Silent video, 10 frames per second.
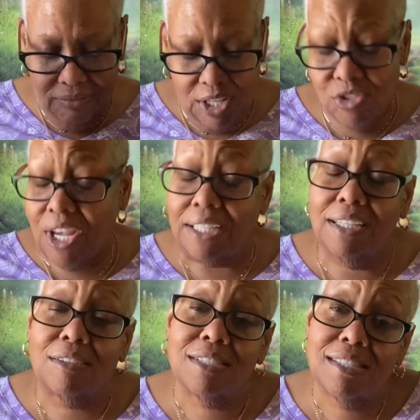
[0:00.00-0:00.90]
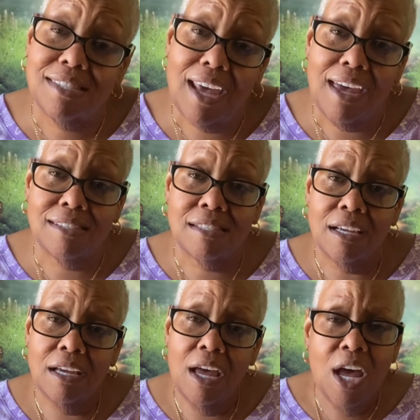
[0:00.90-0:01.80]
Jack Nicholson says,
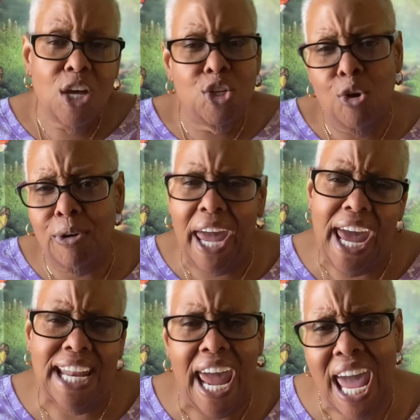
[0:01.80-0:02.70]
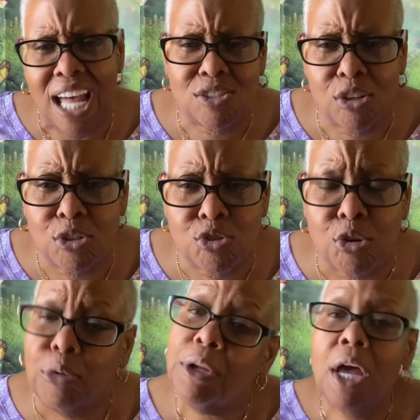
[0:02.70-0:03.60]
you can't handle the
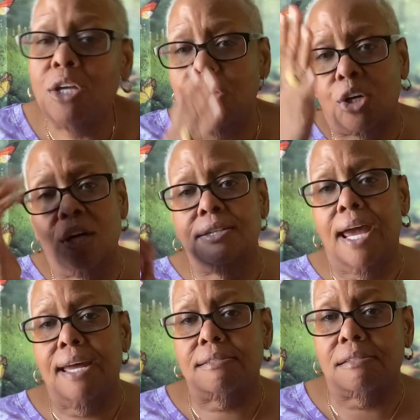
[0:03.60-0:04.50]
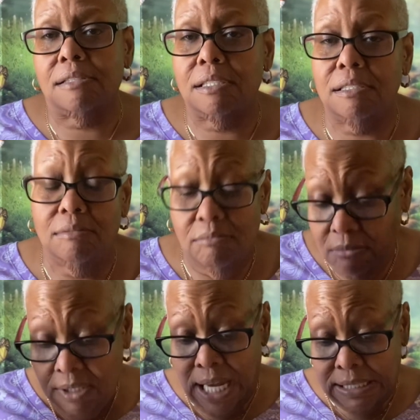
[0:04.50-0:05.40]
truth. You couldn't handle it.
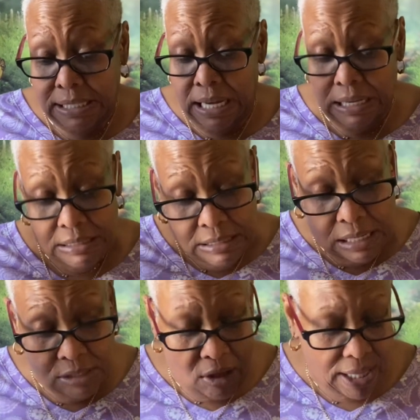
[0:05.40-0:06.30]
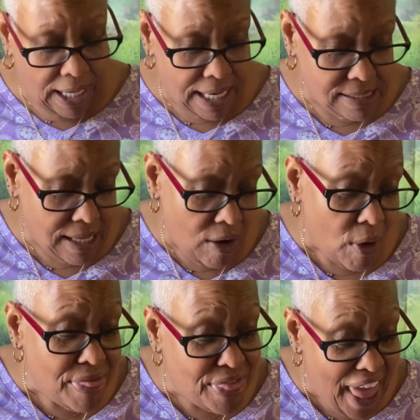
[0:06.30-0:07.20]
That's it. That's all I got to say
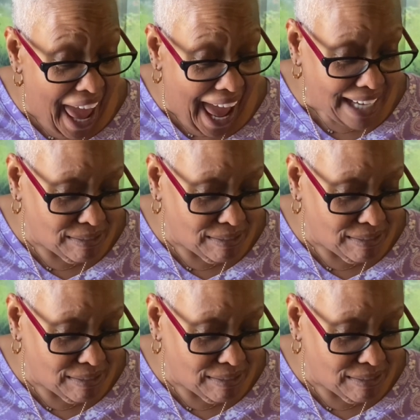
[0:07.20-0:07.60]
on that.